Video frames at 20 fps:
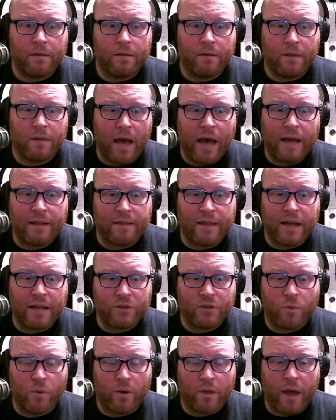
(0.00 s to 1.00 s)

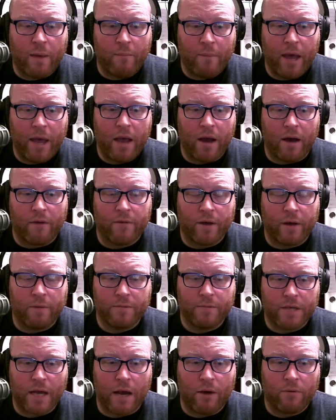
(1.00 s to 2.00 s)
That's where that payoff
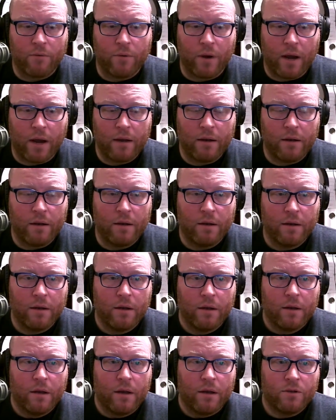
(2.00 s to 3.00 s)
comes out, right?
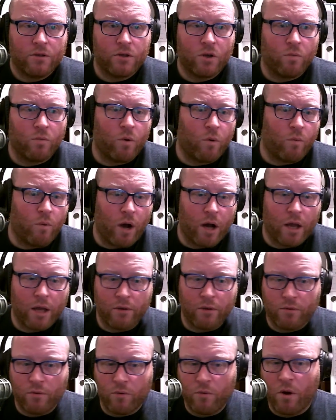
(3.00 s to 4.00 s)
And so we'll walk
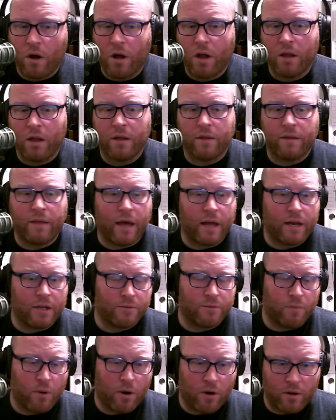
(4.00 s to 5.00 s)
you through all of that as
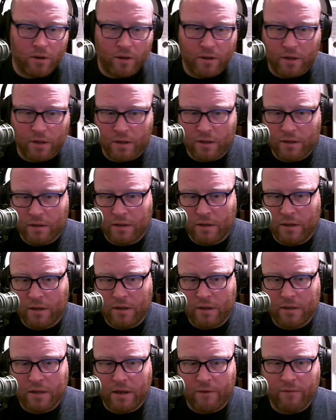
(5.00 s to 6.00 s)
part of the
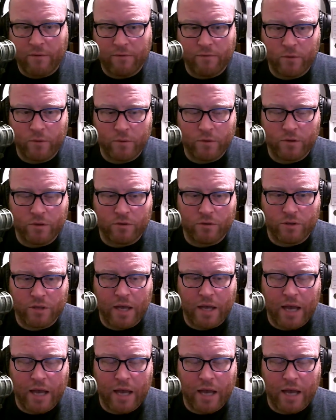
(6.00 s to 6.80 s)
Dev Influencers